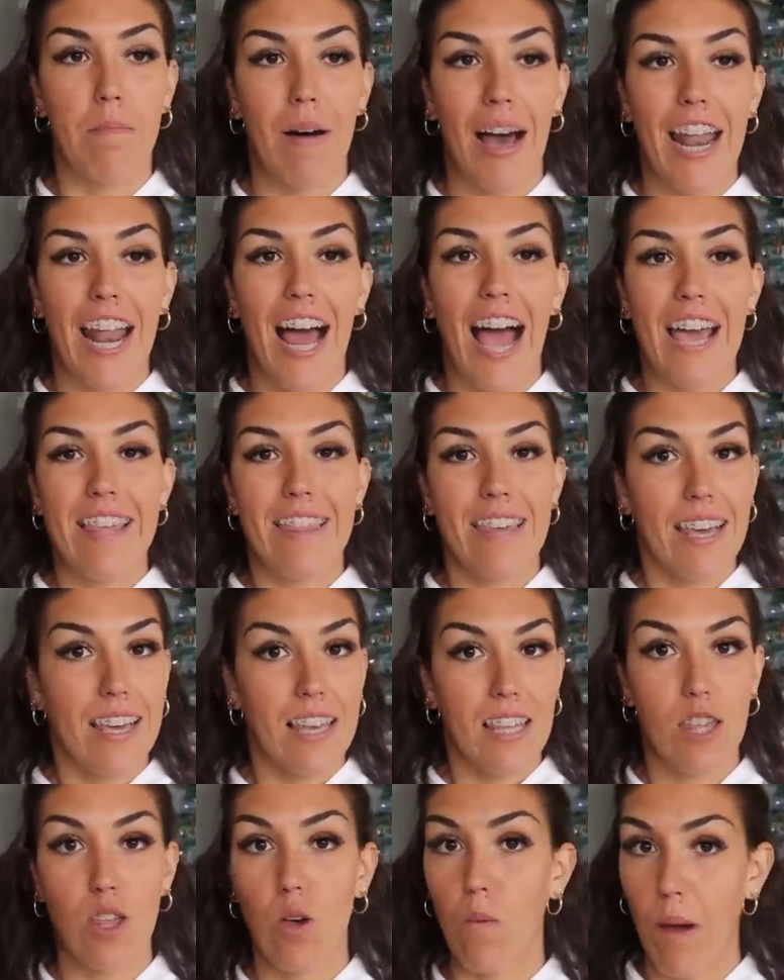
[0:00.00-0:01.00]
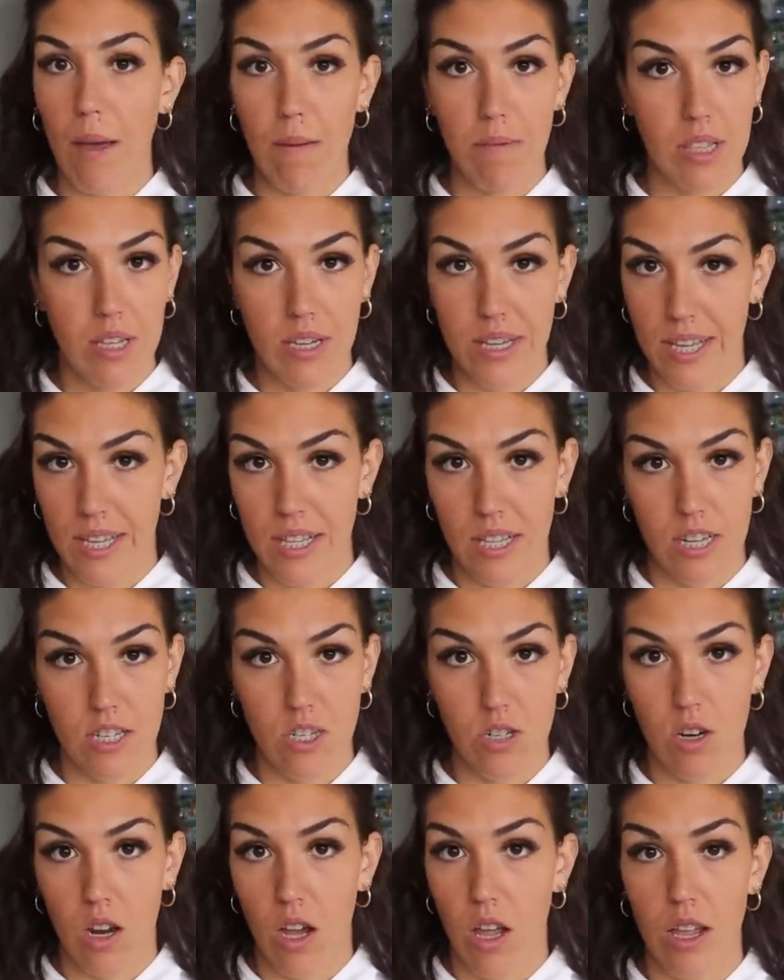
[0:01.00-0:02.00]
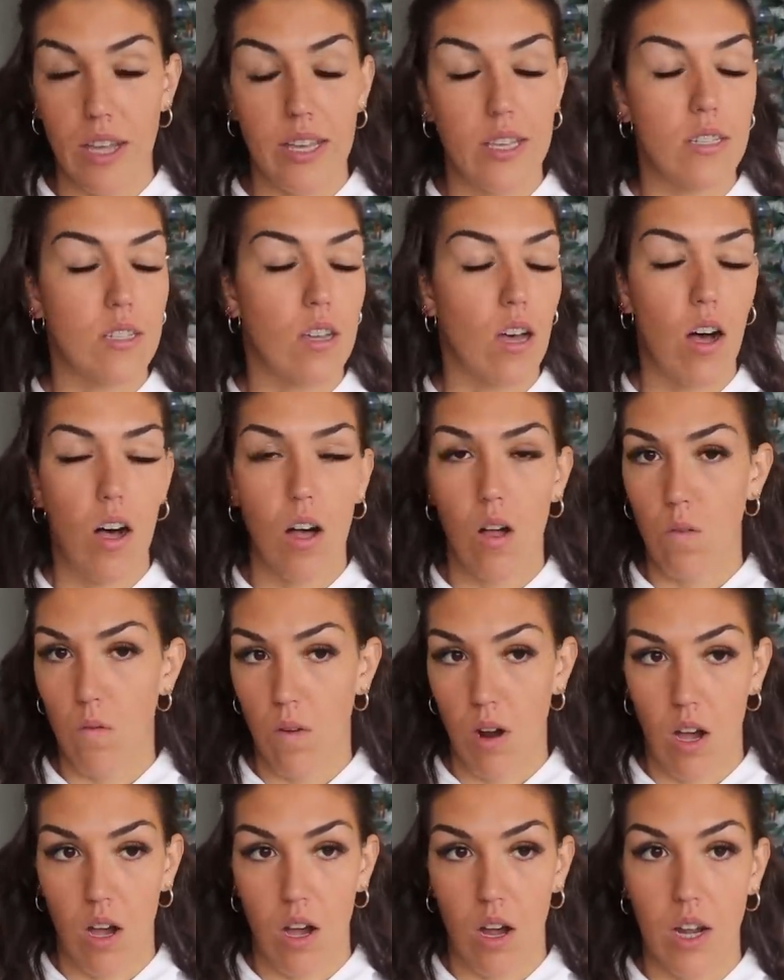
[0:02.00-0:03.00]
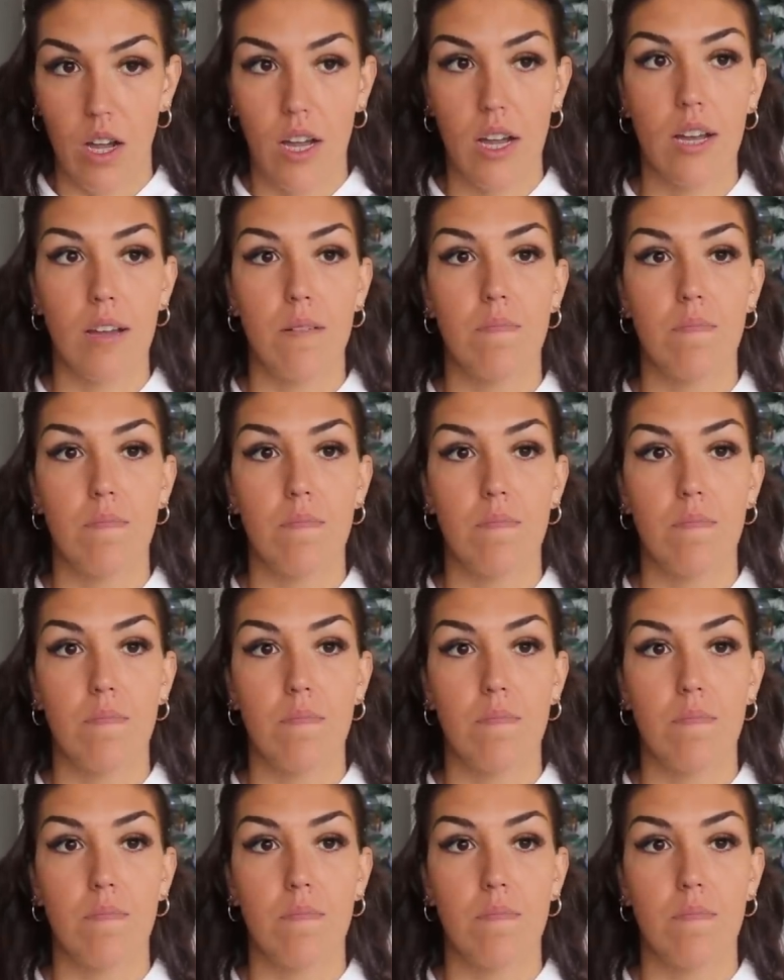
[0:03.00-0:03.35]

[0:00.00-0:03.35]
But I think the way we look at cholesterol is all wrong.